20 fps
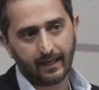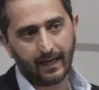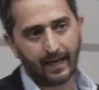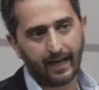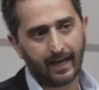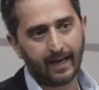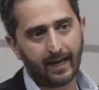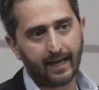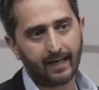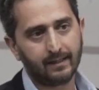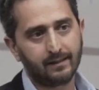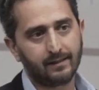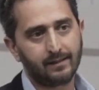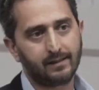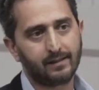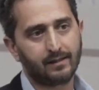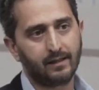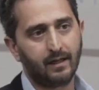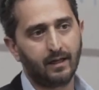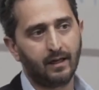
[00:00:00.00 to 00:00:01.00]

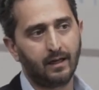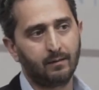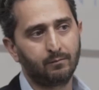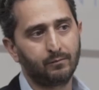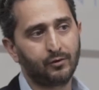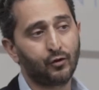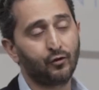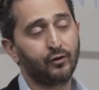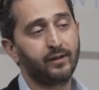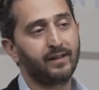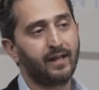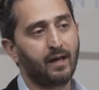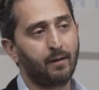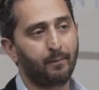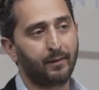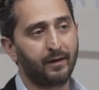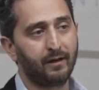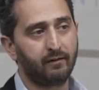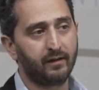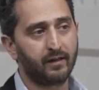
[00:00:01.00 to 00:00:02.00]
And during
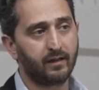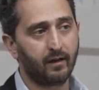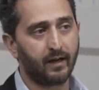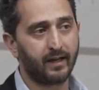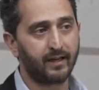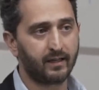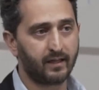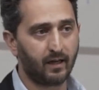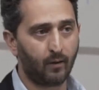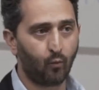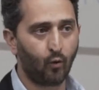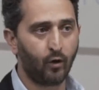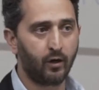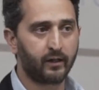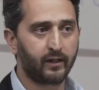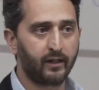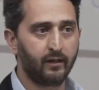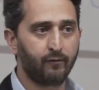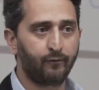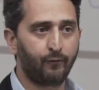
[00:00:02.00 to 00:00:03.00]
that period, I ended up
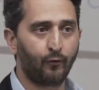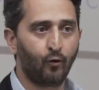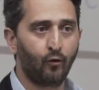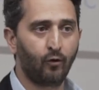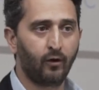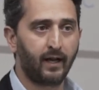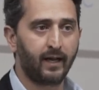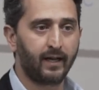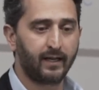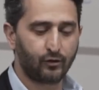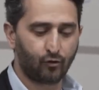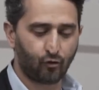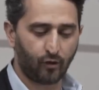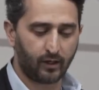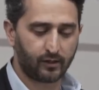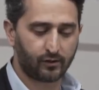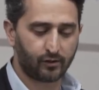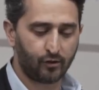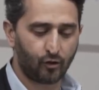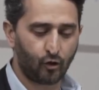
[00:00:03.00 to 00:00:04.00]
working for a
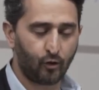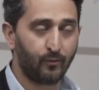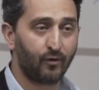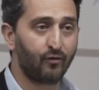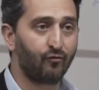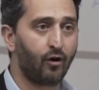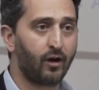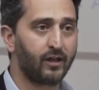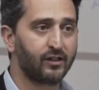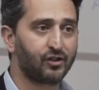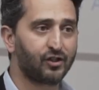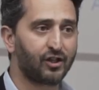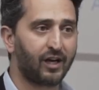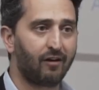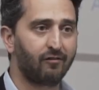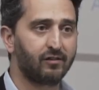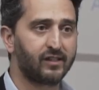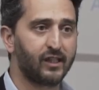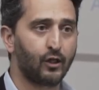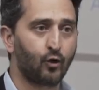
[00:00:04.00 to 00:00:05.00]
drugs and human rights
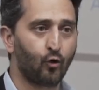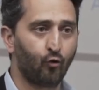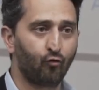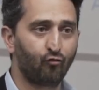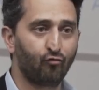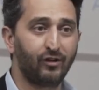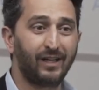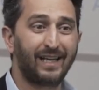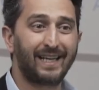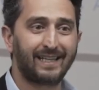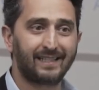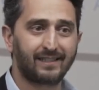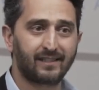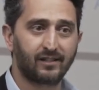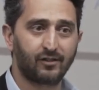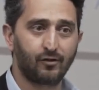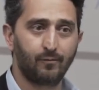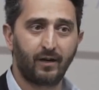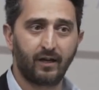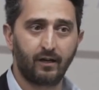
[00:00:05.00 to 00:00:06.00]
charity called
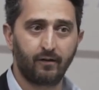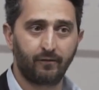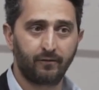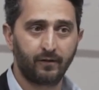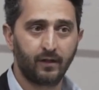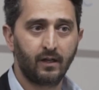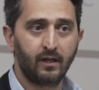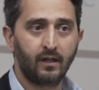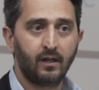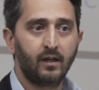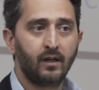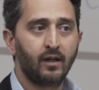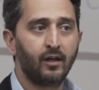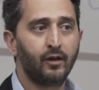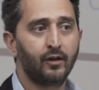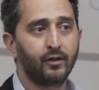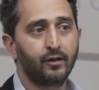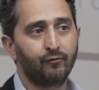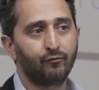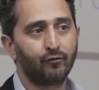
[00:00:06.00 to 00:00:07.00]
Release. You may have
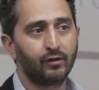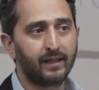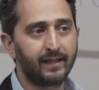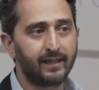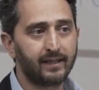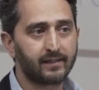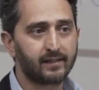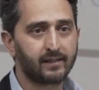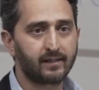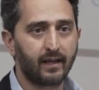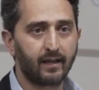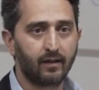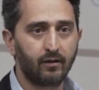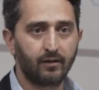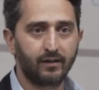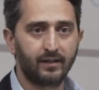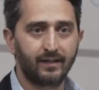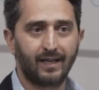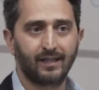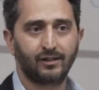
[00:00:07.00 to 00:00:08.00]
heard of Release. They
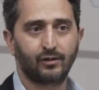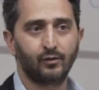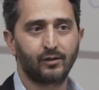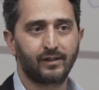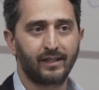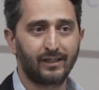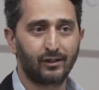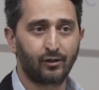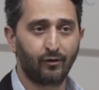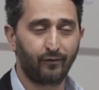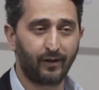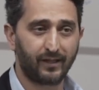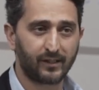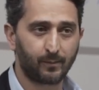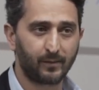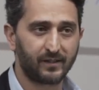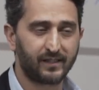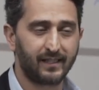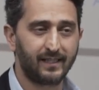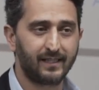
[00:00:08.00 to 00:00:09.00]
are the National Centre of
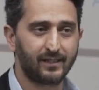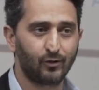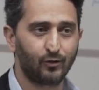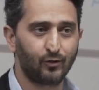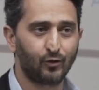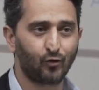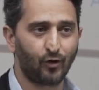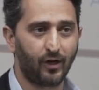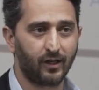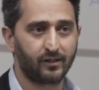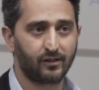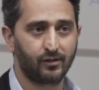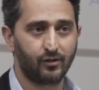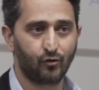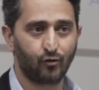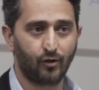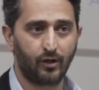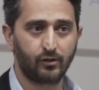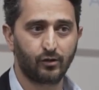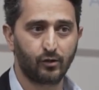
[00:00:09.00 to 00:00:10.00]
Expertise on Drugs
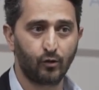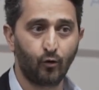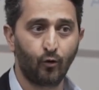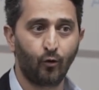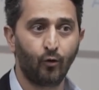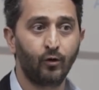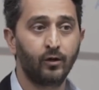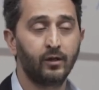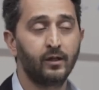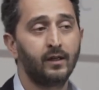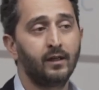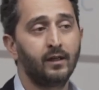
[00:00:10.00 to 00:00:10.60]
and Drugs Law.